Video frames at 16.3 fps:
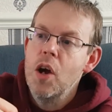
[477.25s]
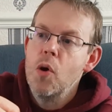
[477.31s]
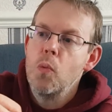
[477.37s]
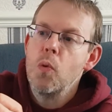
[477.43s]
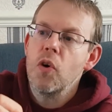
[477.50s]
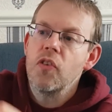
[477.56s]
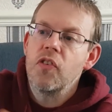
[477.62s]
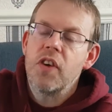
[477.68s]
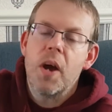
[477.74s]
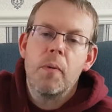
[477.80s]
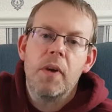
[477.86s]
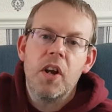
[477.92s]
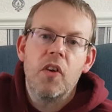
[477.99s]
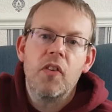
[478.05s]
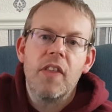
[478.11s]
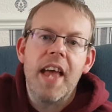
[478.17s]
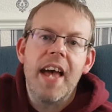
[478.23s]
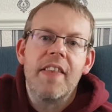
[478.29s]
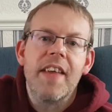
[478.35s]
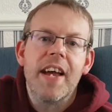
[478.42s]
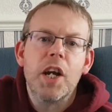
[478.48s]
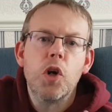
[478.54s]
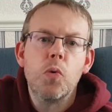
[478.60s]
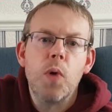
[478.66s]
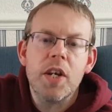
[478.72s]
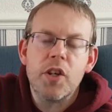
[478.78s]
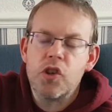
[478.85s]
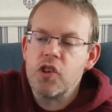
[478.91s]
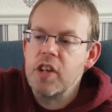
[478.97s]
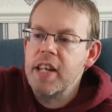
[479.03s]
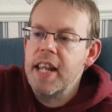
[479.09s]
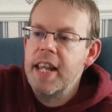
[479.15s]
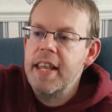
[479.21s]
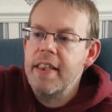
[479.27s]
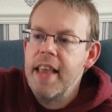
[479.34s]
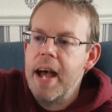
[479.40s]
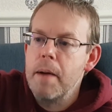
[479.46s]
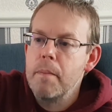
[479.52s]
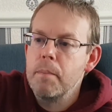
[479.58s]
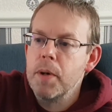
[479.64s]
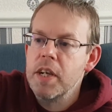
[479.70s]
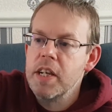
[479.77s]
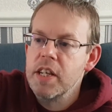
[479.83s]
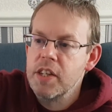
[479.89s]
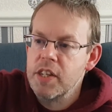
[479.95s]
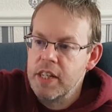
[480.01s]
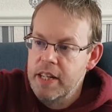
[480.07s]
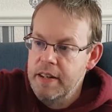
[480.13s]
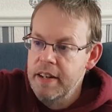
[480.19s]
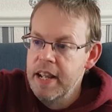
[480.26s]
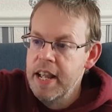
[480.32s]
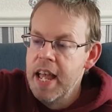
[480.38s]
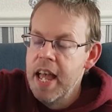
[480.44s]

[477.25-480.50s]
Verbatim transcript: what's going on there they're questioning that person